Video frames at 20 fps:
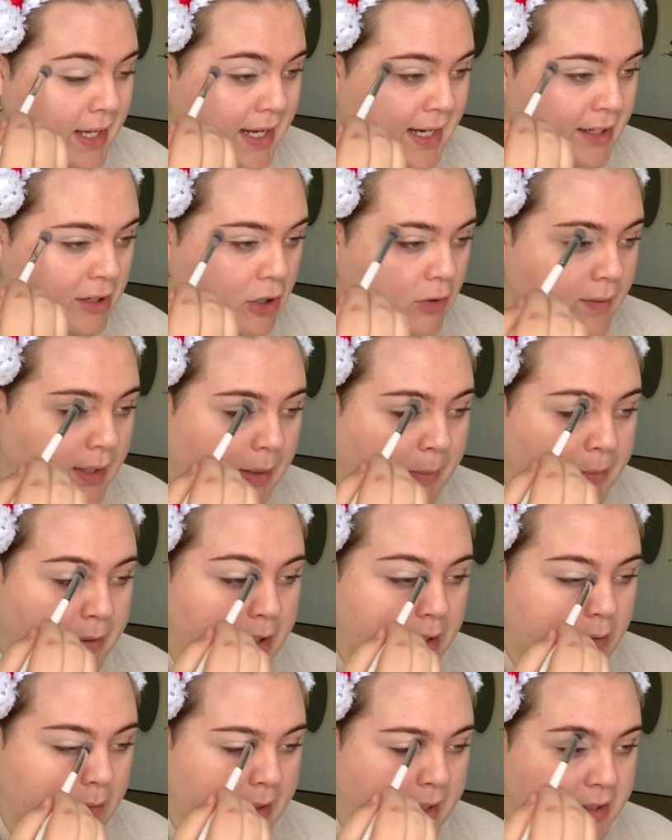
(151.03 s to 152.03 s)
I'd always
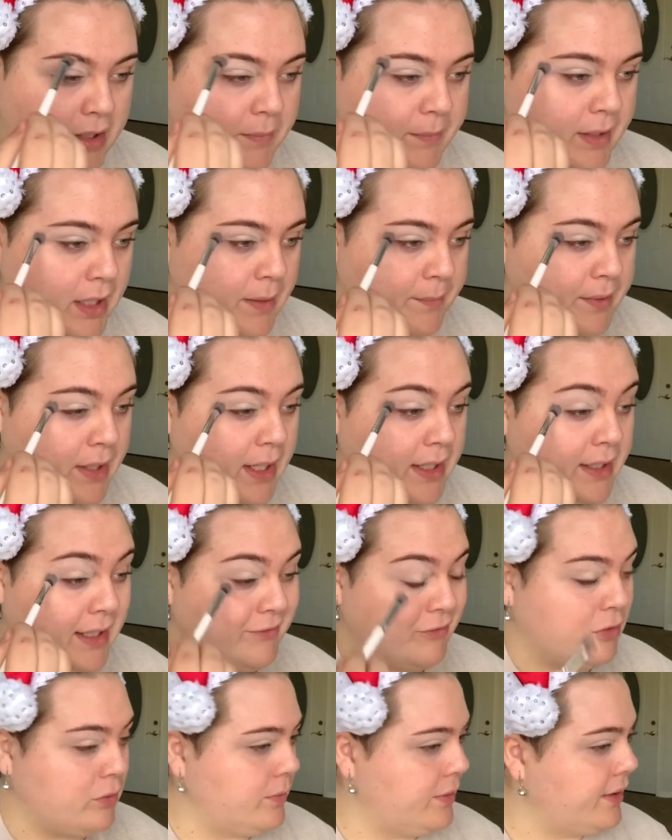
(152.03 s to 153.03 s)
played around a bit, but I
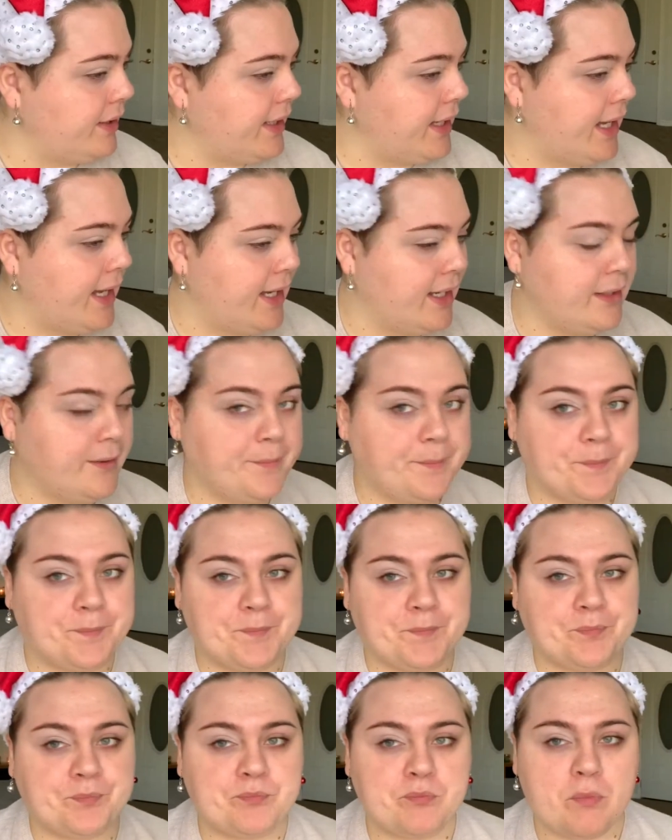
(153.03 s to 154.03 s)
never really had
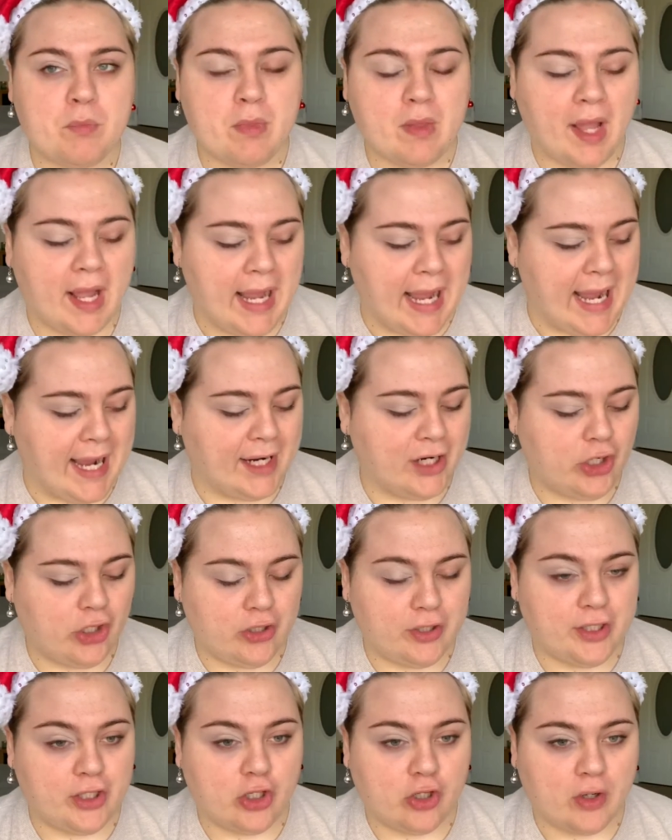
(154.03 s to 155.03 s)

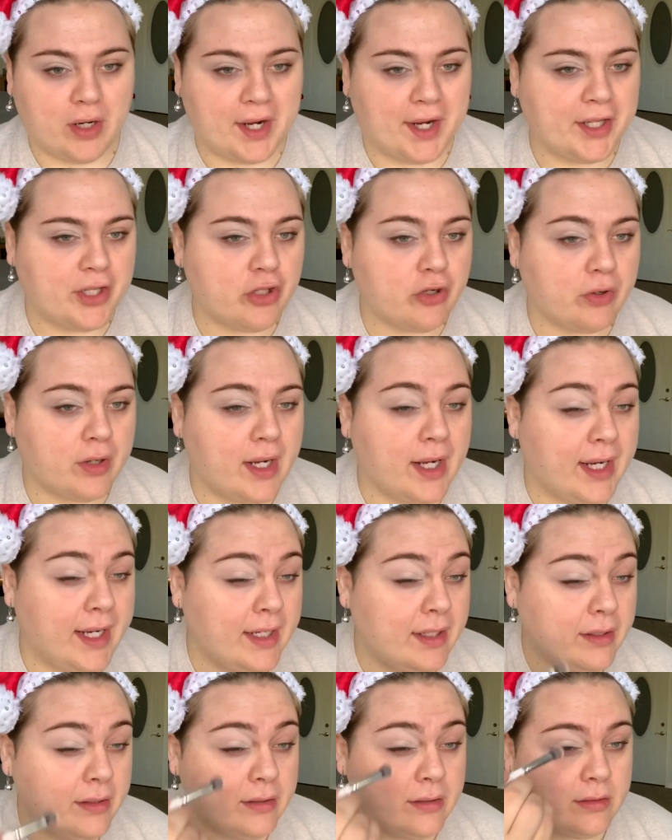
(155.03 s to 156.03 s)
actually
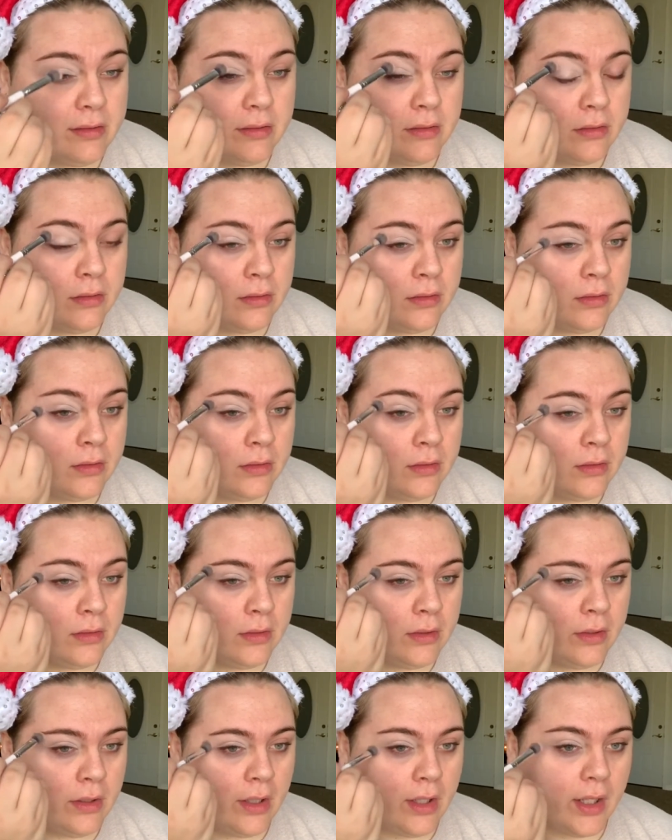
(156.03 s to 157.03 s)
tried.
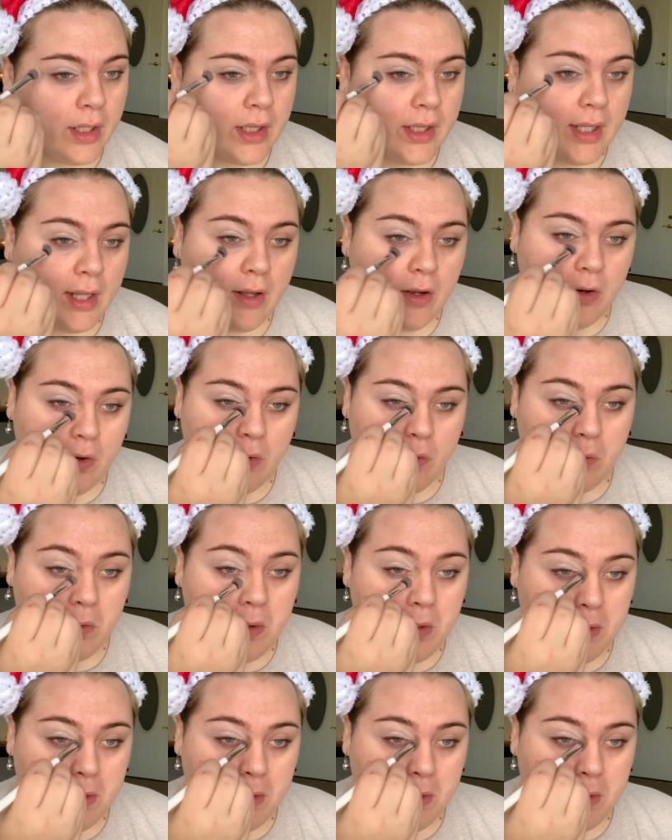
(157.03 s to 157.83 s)
So